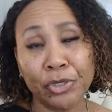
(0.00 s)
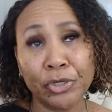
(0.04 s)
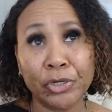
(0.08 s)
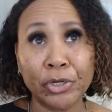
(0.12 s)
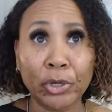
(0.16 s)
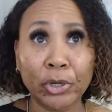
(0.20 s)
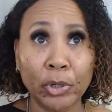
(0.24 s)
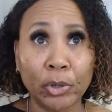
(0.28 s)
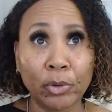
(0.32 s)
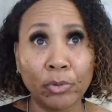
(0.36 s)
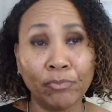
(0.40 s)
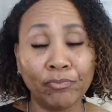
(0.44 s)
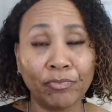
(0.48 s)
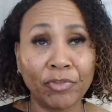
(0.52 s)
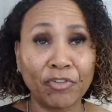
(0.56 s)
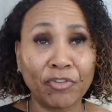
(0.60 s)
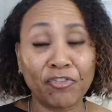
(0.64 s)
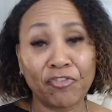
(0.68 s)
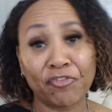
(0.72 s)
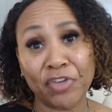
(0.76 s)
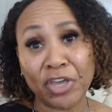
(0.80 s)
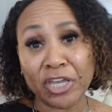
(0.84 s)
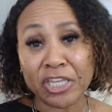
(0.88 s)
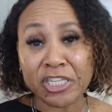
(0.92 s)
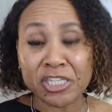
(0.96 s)
you know,
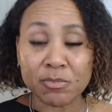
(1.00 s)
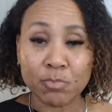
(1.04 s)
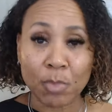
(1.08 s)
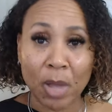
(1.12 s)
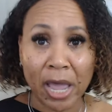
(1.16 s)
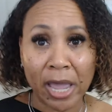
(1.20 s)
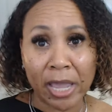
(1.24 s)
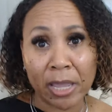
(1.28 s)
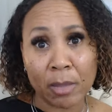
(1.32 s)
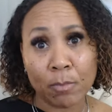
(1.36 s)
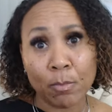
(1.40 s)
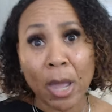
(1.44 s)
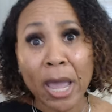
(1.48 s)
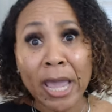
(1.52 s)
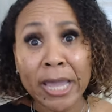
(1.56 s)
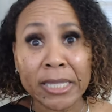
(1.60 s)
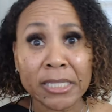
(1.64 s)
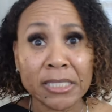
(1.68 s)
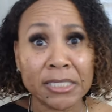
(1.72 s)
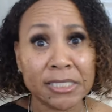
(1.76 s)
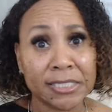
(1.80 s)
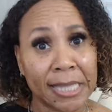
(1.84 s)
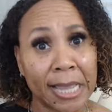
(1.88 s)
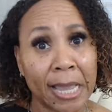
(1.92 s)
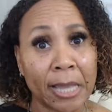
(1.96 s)
fix my
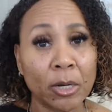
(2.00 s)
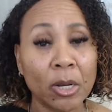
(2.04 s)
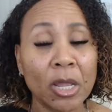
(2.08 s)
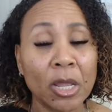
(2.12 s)
mindset.